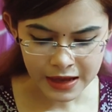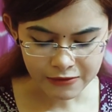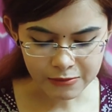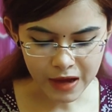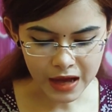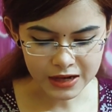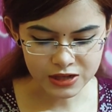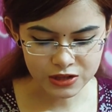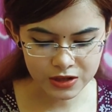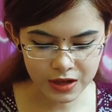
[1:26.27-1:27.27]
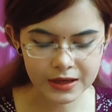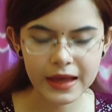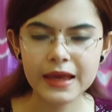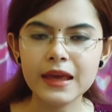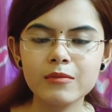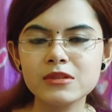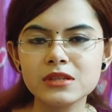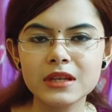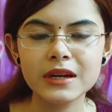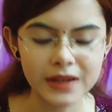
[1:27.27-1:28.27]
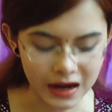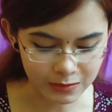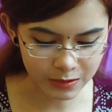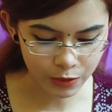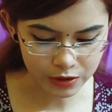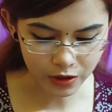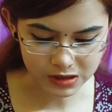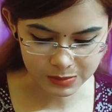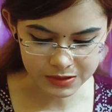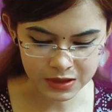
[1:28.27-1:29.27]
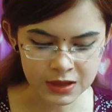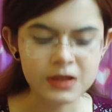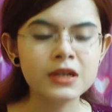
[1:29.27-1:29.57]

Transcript: From Maharashtra, KEM is there and Tata Memorial Hospital.